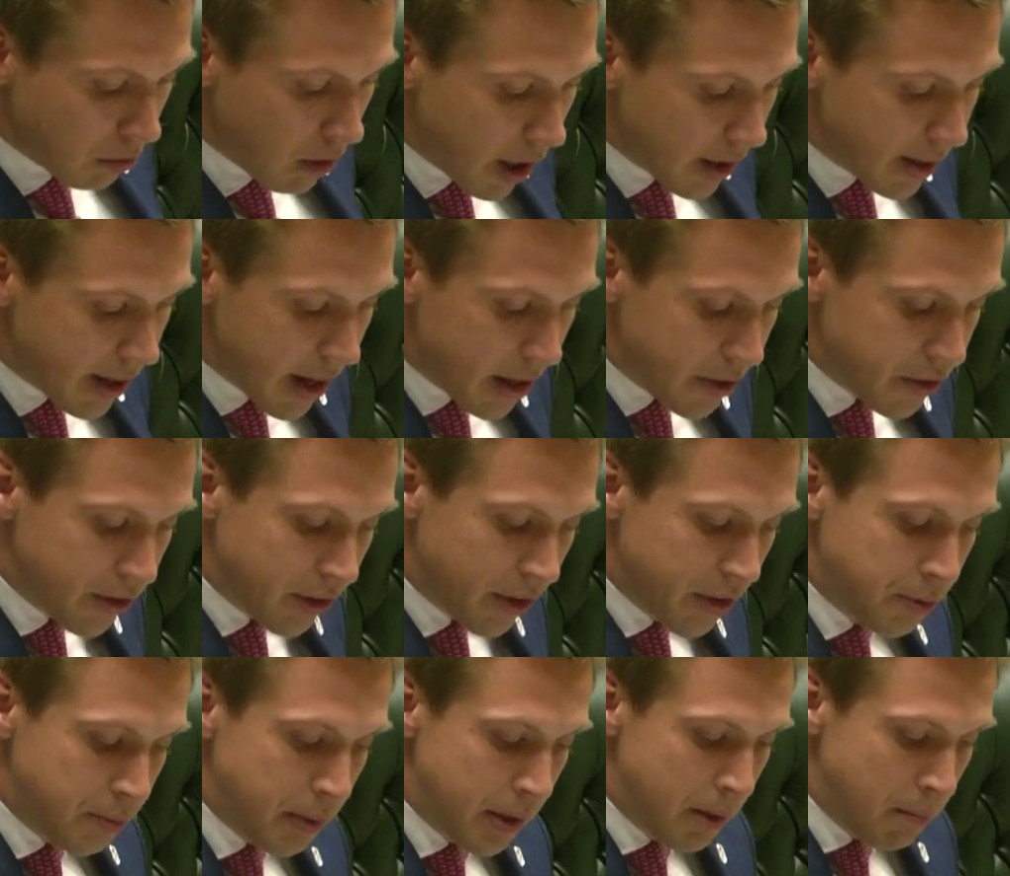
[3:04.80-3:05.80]
Ryde
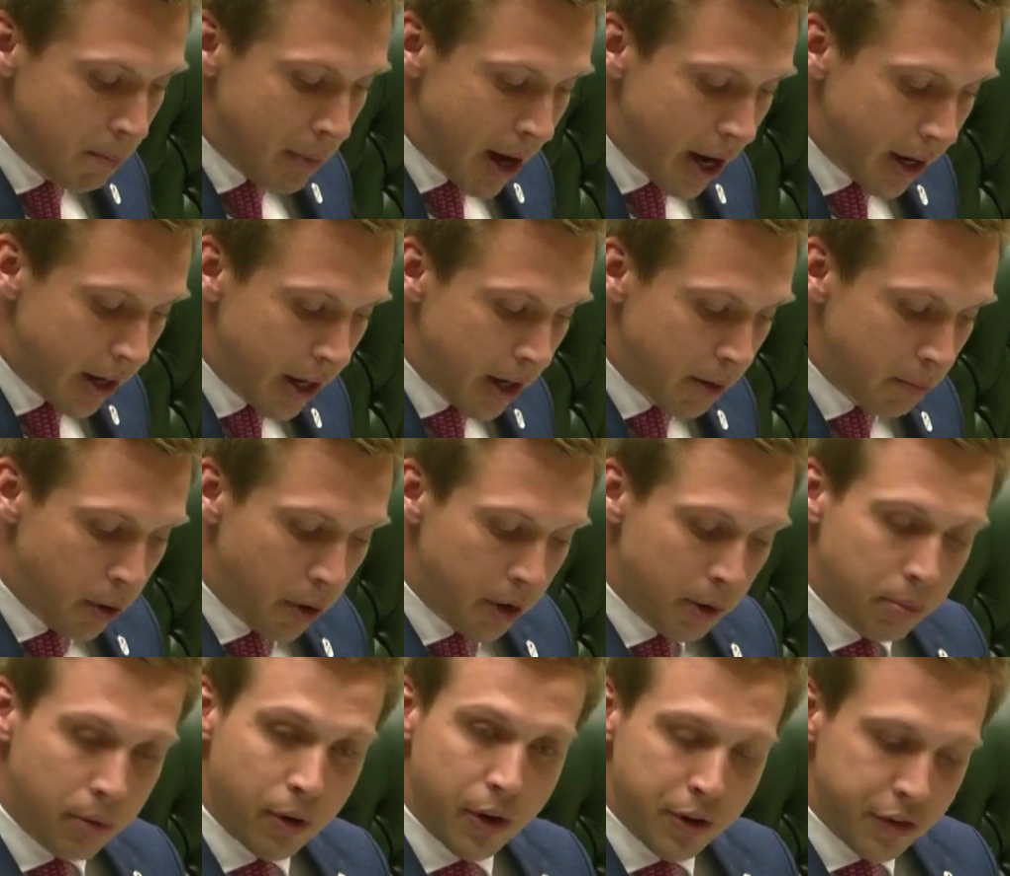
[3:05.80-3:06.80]
Council has been embarking
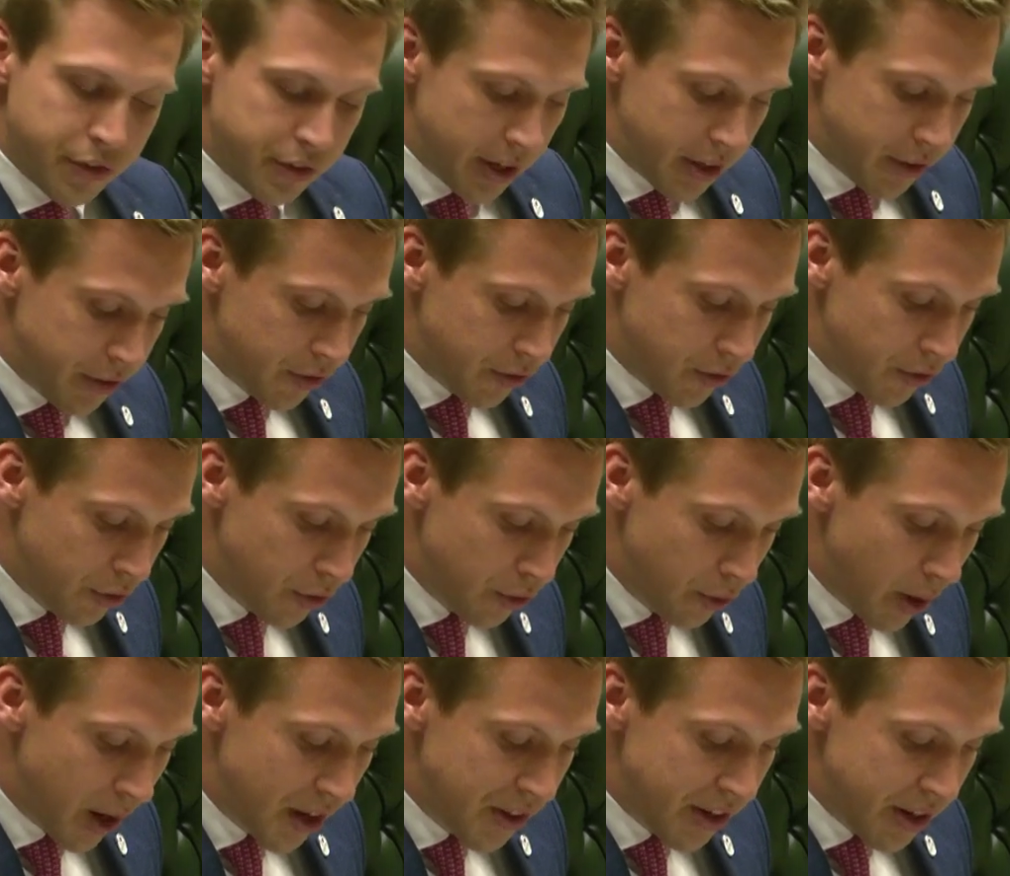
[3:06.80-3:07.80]
upon a process
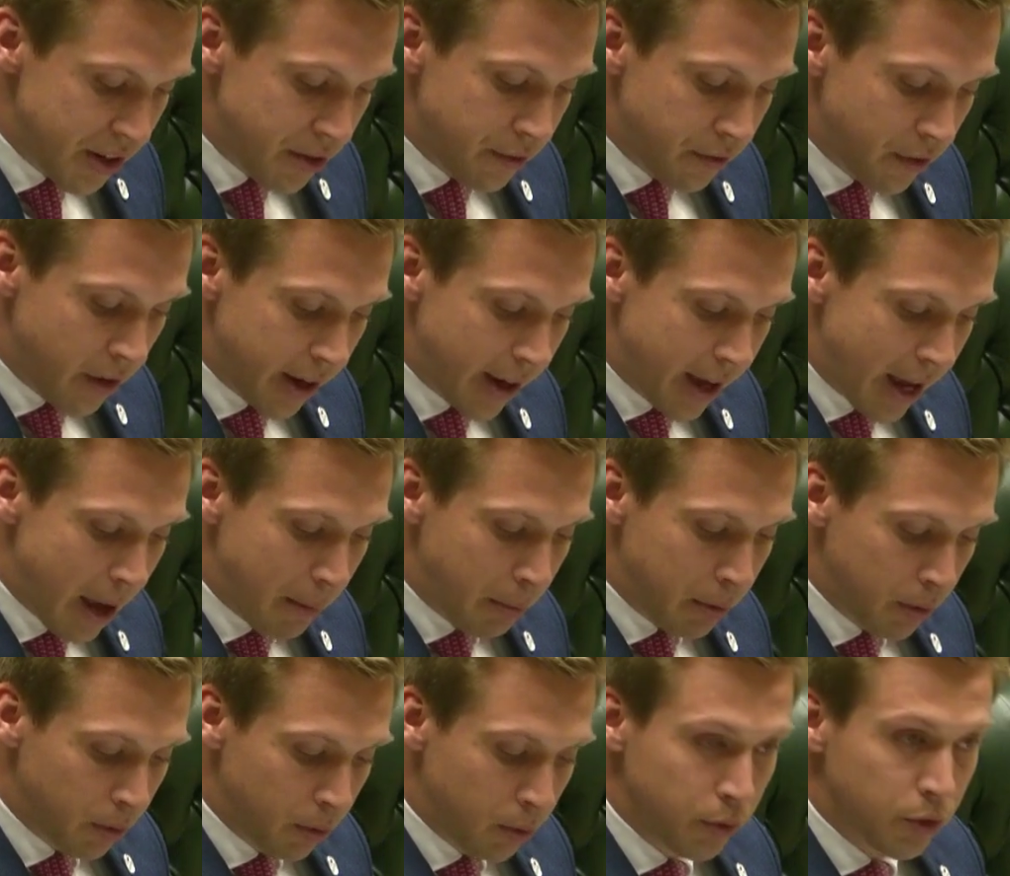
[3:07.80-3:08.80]
to identify
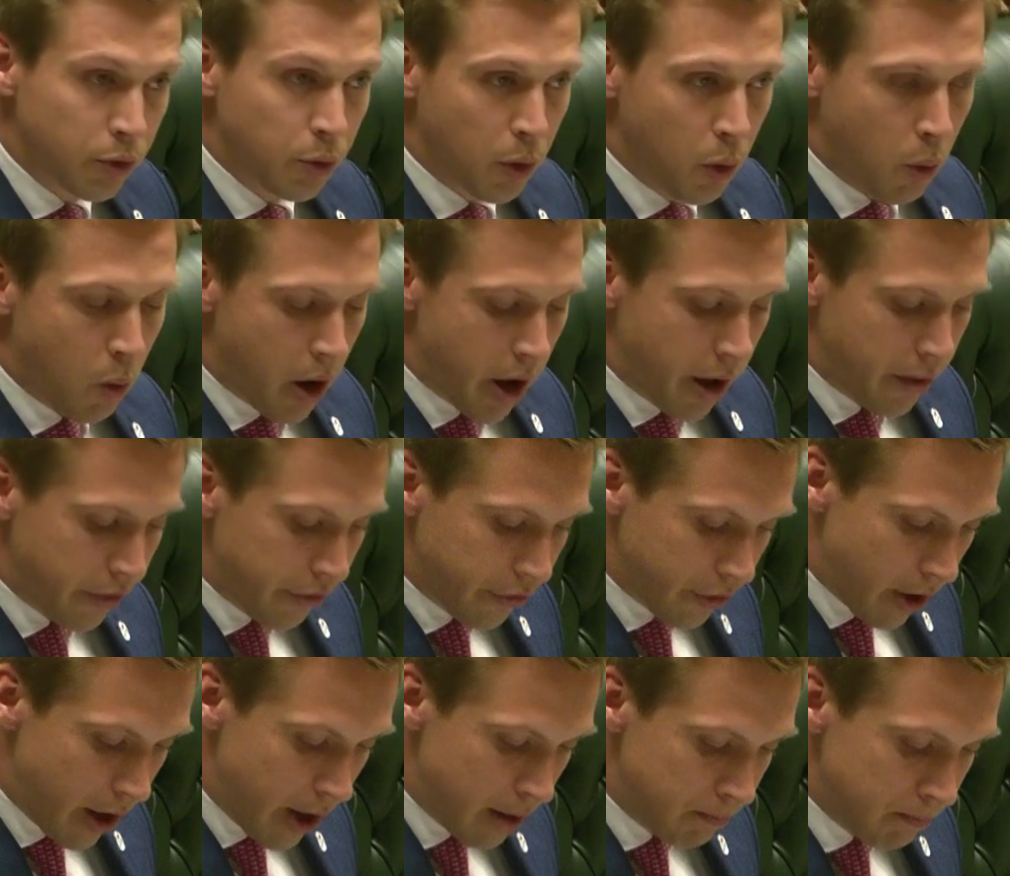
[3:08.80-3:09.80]
capital to acquire the
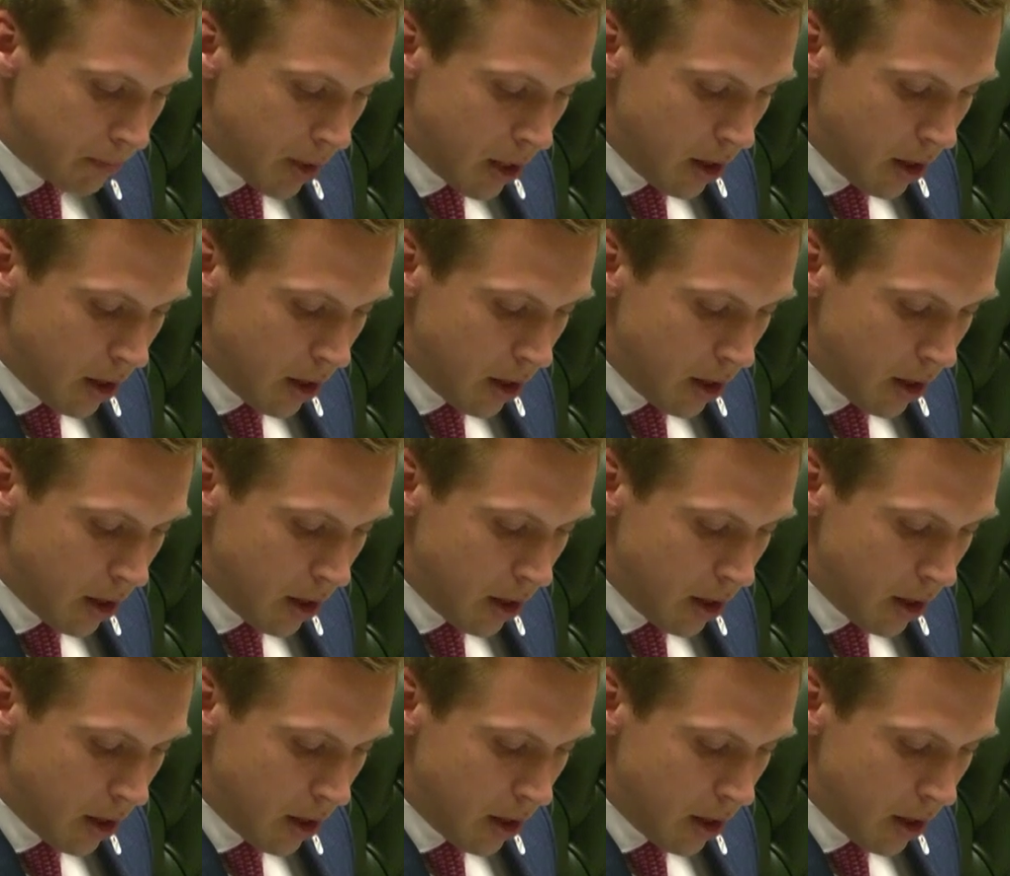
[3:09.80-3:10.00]
site.